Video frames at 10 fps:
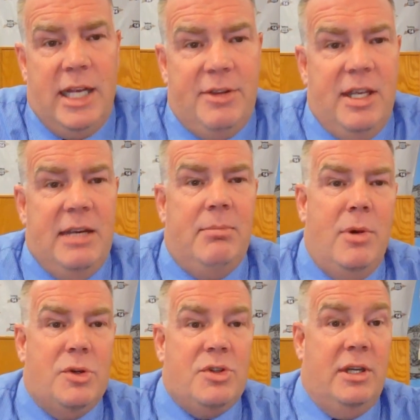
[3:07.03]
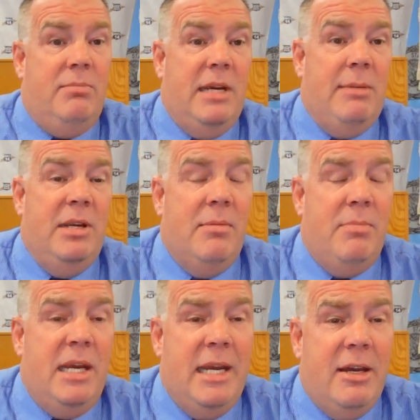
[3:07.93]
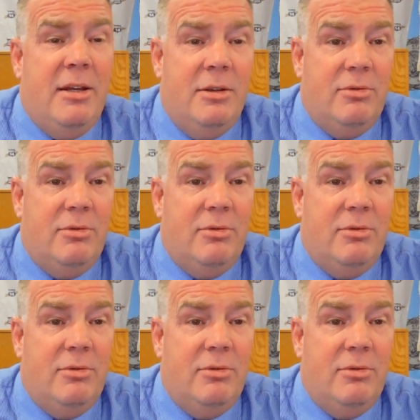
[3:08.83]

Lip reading: I think mostly maybe the media